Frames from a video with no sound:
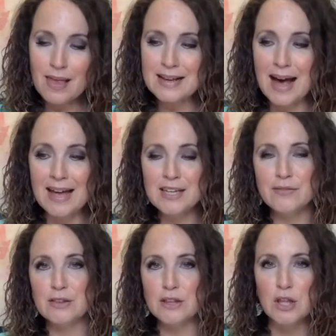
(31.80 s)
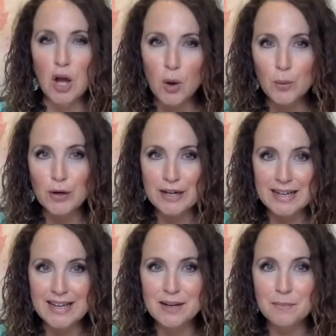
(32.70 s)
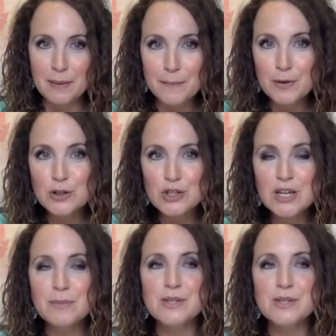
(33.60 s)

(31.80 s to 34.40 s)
kind of lower end membership.